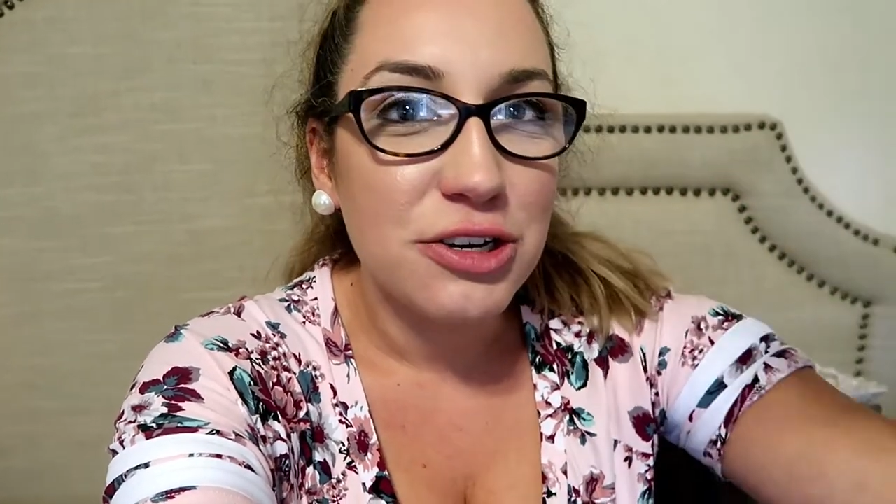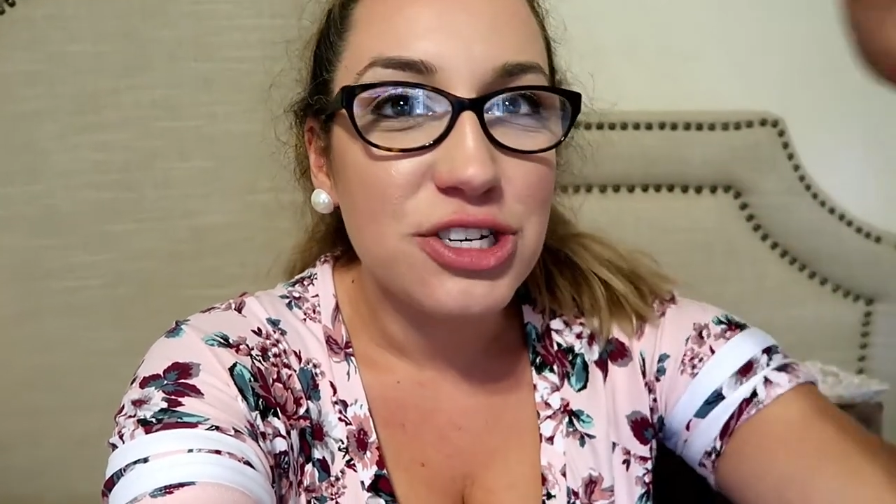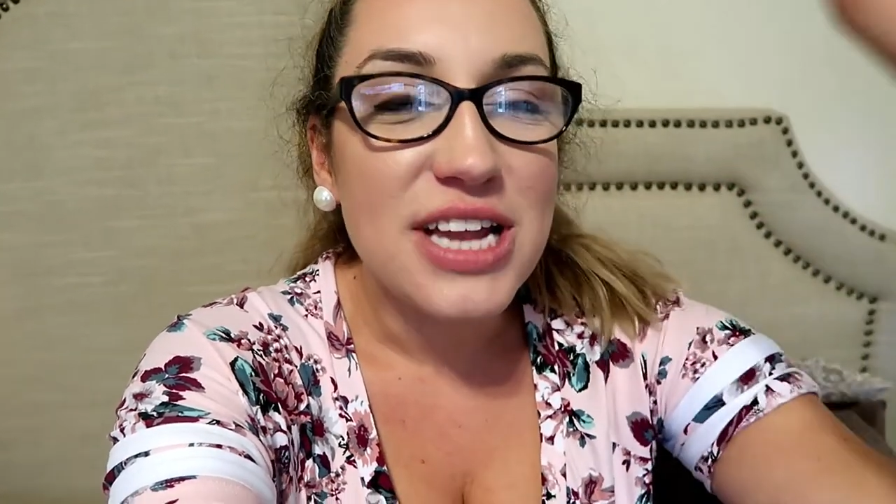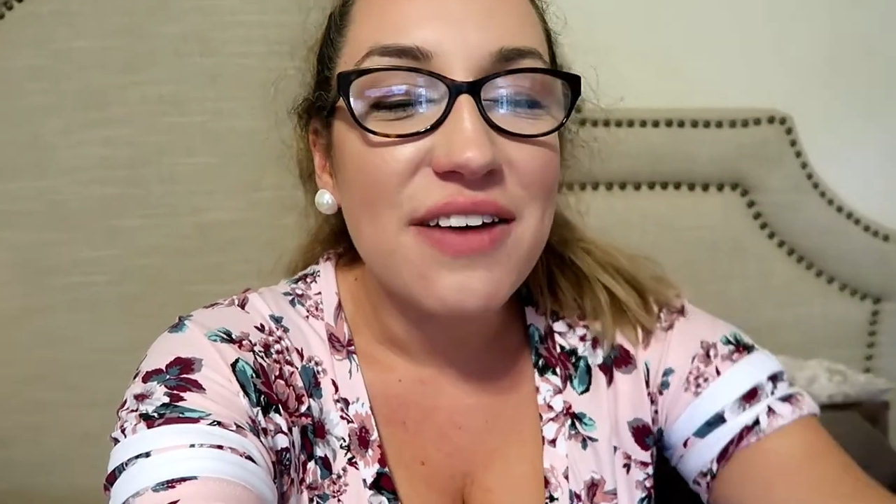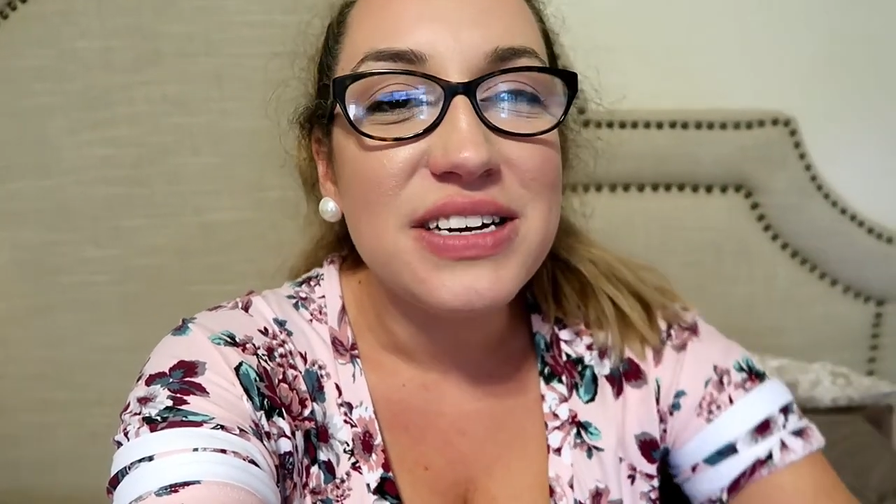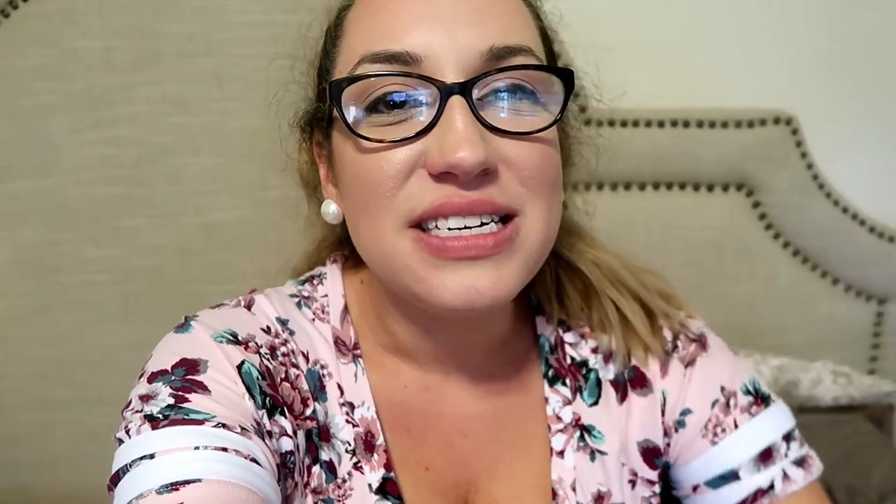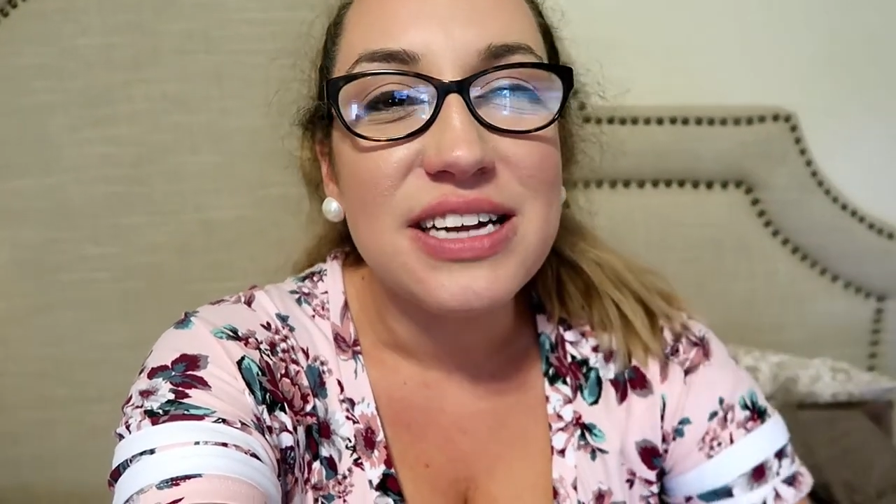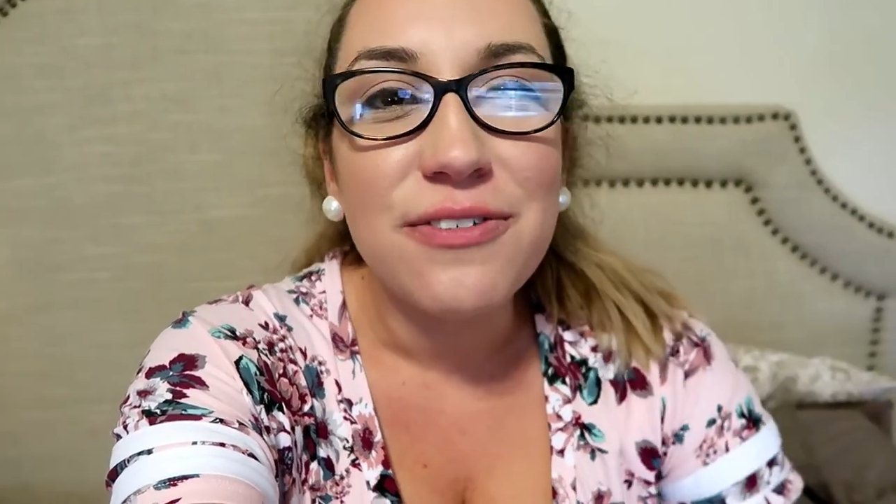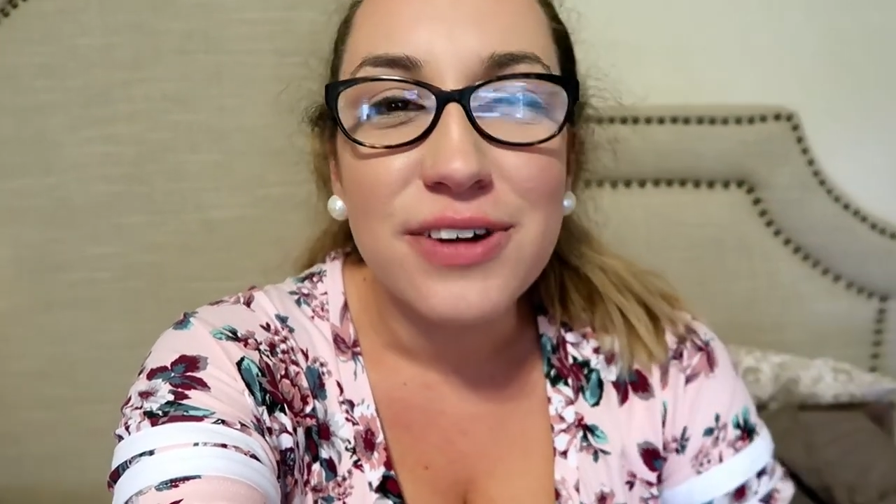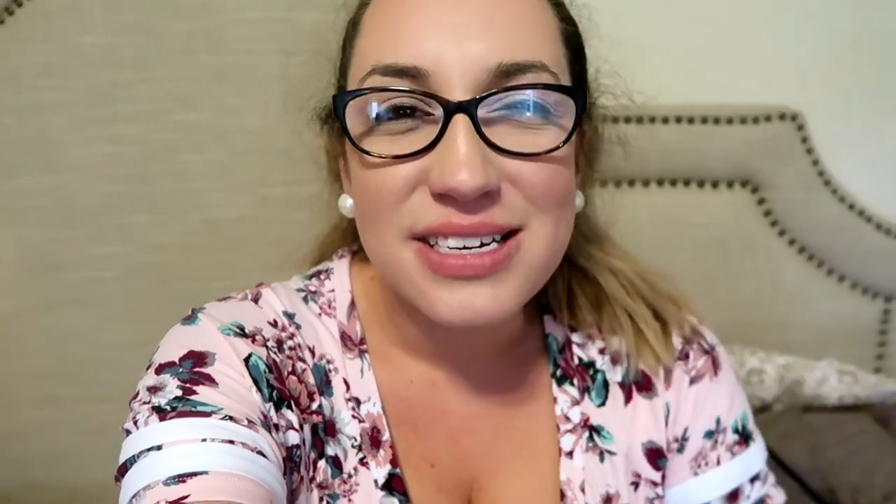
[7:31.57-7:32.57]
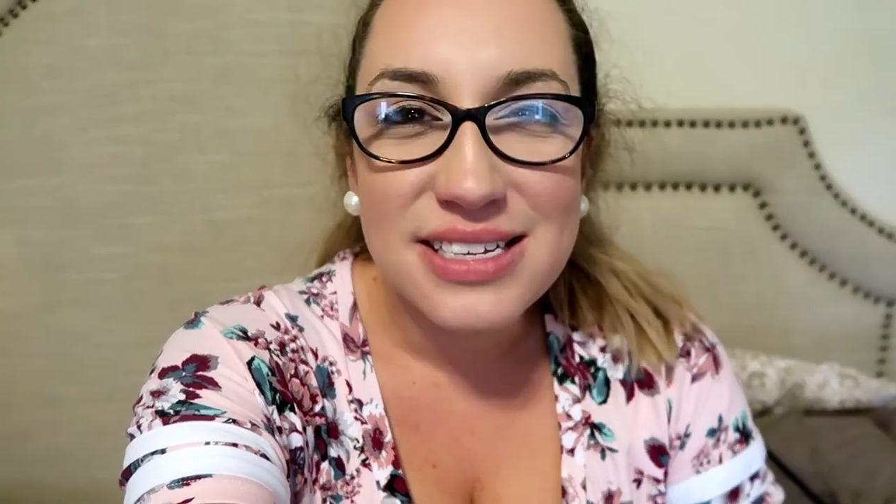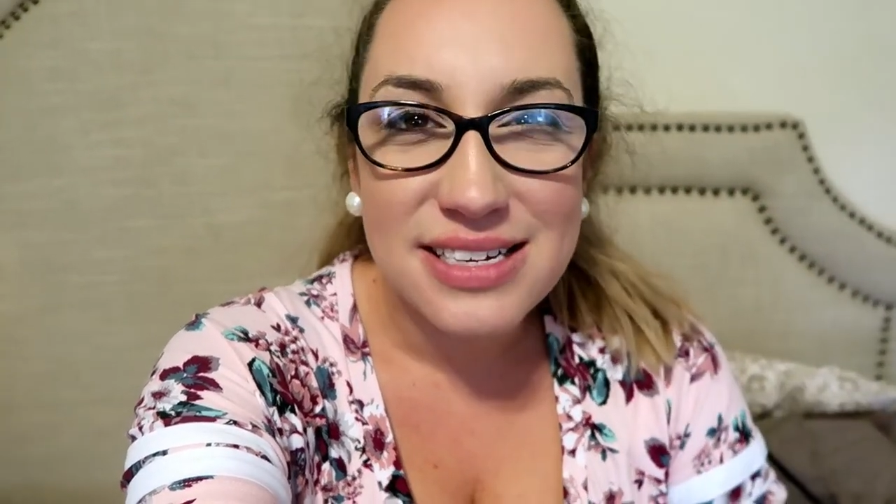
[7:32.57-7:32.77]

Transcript: you just have a different